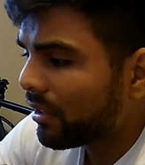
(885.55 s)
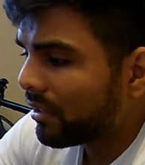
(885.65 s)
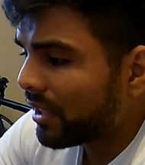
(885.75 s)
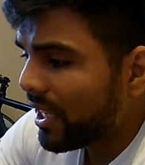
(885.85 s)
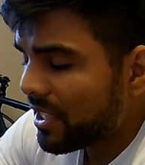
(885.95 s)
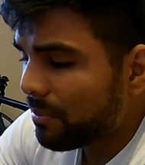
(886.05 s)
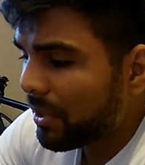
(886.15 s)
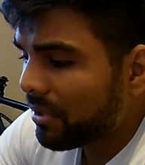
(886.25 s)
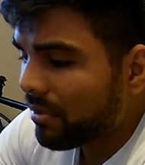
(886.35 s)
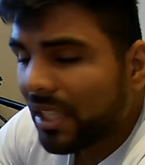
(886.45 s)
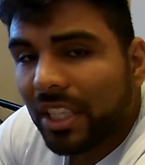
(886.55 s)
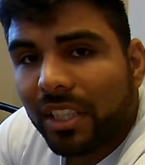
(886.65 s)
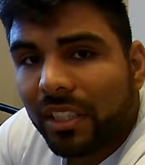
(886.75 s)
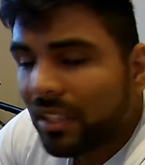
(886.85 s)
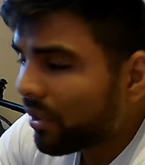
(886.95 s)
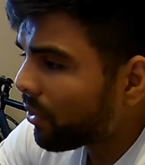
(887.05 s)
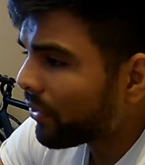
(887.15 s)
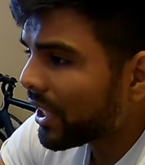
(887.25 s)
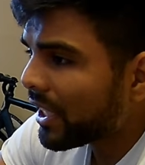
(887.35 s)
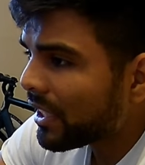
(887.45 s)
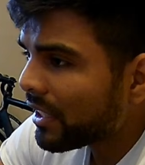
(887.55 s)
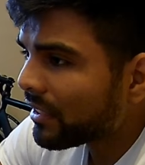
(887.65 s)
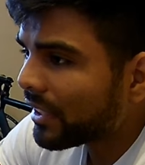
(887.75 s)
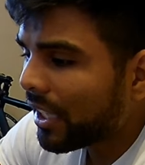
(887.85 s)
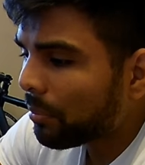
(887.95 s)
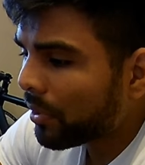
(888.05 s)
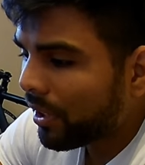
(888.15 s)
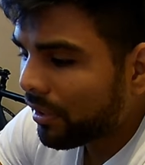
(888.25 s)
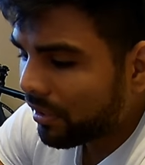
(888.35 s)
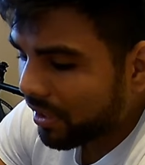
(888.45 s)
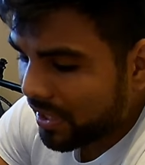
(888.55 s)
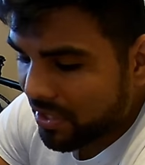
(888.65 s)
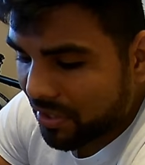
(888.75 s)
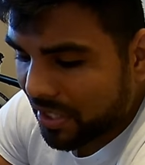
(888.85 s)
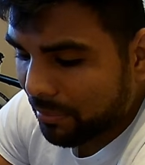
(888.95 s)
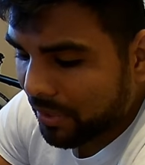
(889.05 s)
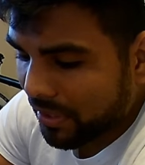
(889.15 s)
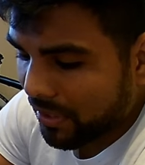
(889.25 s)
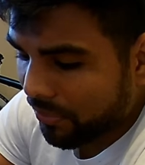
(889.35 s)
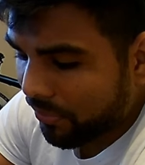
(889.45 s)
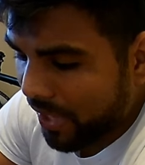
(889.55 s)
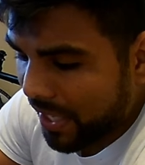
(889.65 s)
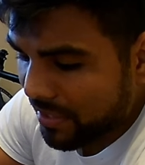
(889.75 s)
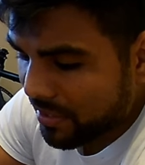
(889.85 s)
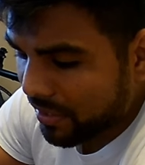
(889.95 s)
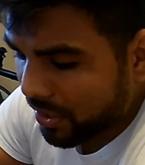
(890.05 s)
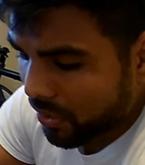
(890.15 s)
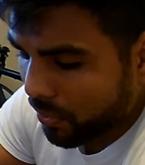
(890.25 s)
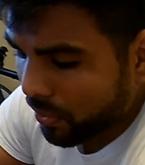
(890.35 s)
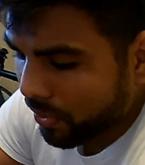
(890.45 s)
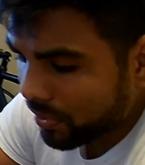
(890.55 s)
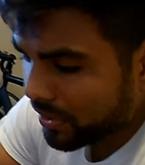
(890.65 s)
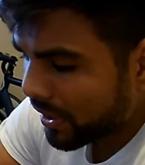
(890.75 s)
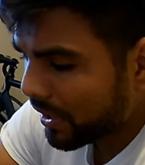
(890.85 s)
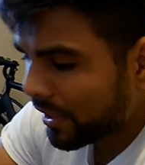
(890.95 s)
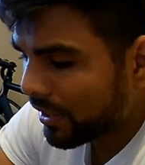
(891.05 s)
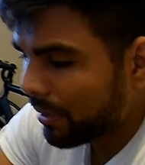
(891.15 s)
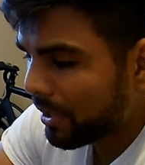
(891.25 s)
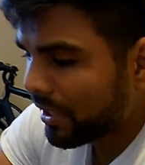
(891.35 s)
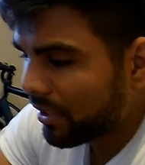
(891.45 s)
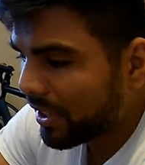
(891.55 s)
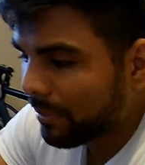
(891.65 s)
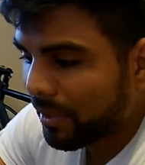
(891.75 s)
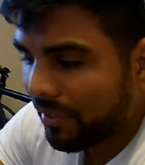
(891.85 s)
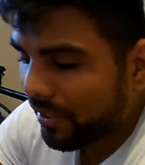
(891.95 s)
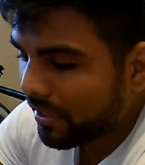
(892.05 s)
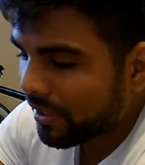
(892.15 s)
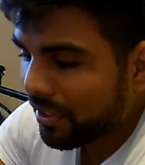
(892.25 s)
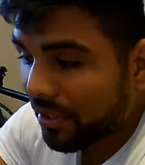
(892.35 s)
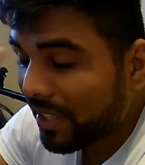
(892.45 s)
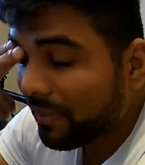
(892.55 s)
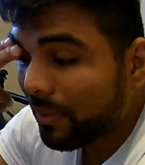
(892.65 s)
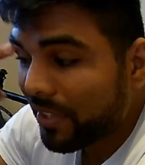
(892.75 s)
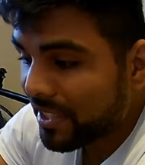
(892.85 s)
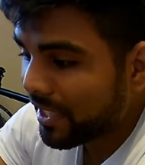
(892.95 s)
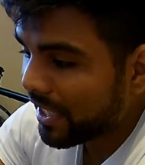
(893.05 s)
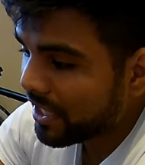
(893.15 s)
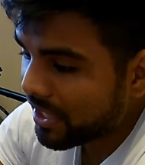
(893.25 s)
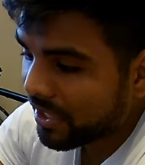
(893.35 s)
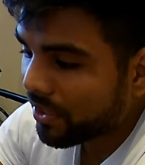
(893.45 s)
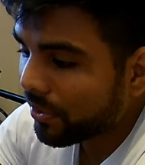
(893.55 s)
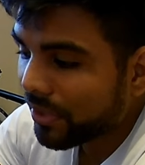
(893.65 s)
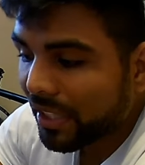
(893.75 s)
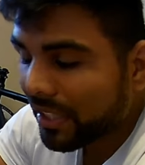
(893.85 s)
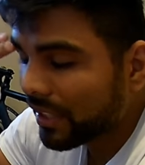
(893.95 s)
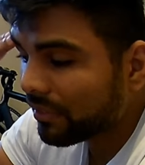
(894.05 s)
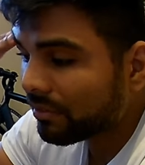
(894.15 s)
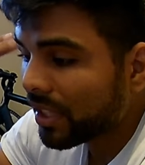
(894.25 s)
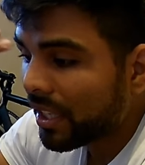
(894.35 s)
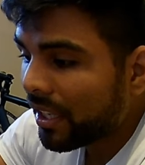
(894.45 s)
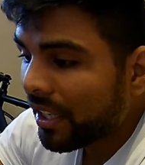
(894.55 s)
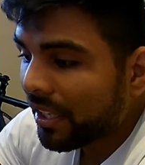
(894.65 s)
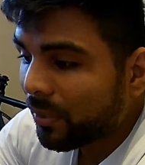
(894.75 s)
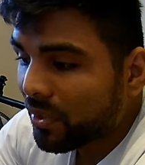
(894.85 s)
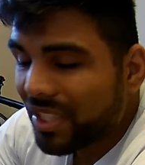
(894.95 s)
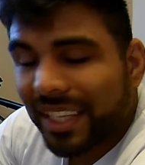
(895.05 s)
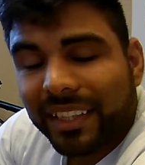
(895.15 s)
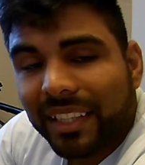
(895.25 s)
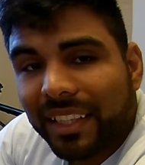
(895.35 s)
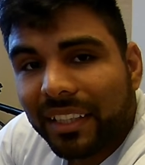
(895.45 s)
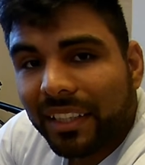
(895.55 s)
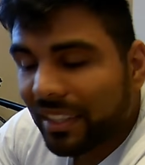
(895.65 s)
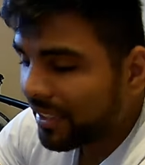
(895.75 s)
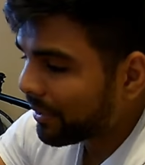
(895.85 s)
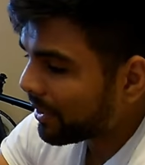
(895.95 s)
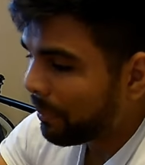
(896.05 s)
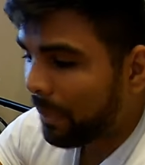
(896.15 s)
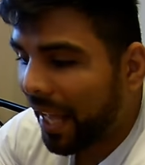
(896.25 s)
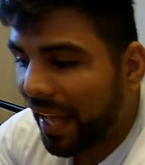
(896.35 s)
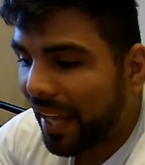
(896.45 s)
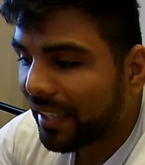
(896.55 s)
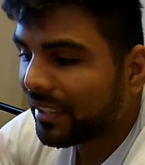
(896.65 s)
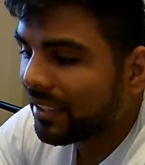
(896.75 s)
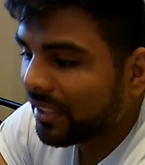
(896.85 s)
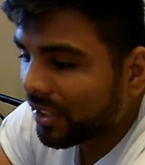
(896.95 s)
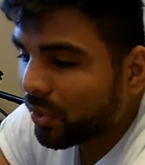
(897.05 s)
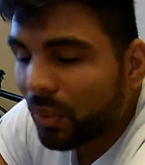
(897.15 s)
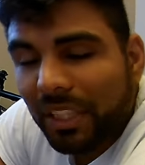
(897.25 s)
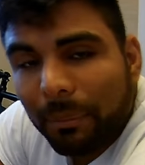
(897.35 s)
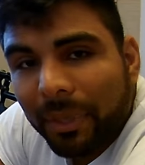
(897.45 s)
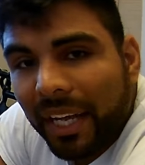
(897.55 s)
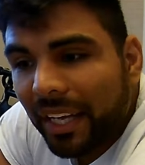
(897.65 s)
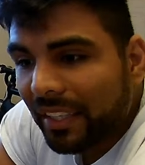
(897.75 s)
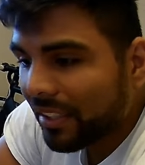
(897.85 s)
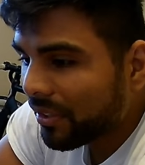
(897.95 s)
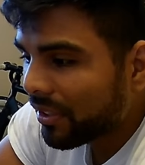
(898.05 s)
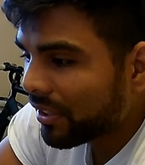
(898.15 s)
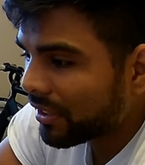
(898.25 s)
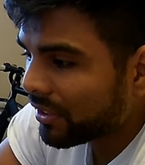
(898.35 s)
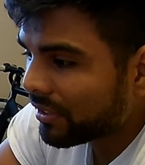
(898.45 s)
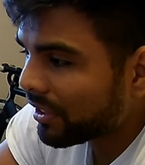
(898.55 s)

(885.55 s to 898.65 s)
yeah, it's been really good. The overheating, it's not a problem as long as you keep the fans cooled, and I mean you keep the ventilation going. And once you get the pad, the cooling pad, either